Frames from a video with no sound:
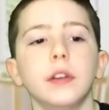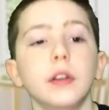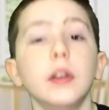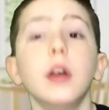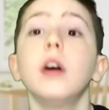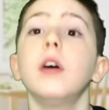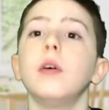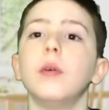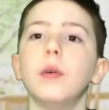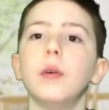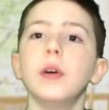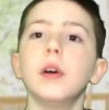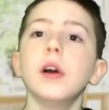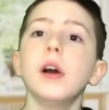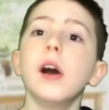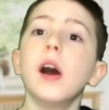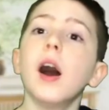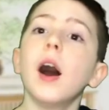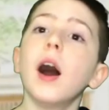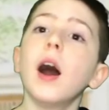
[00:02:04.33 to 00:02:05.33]
Oh,
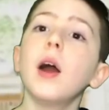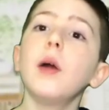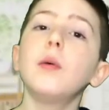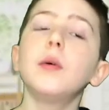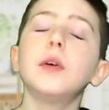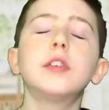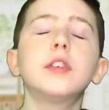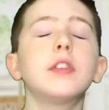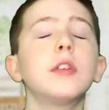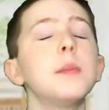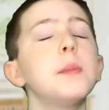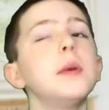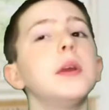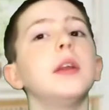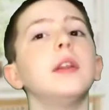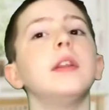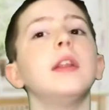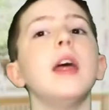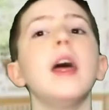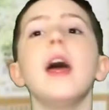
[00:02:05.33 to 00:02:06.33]
I wish to be
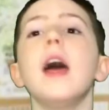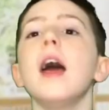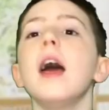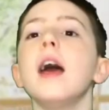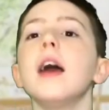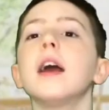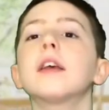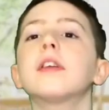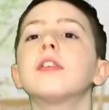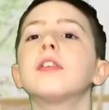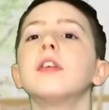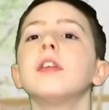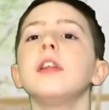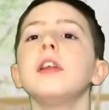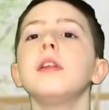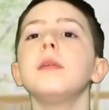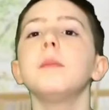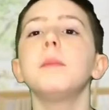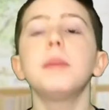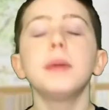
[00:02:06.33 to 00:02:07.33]
an
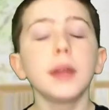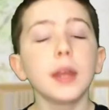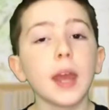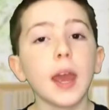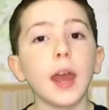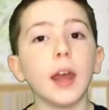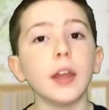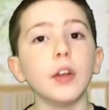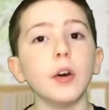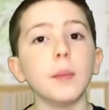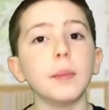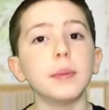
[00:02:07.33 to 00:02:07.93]
excellent piano